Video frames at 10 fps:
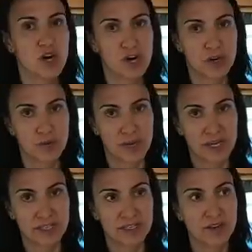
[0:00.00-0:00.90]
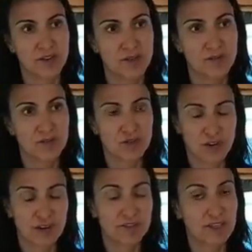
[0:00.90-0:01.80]
not great for
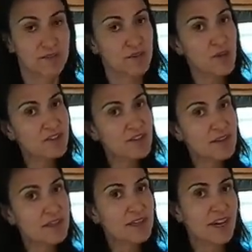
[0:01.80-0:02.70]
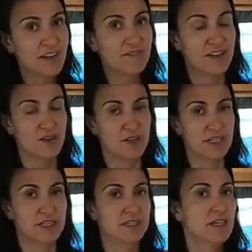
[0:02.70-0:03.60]
traveling if you have anything heavy on
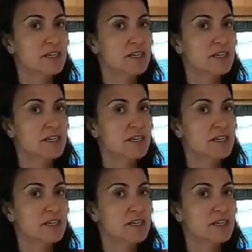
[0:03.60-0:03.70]
it.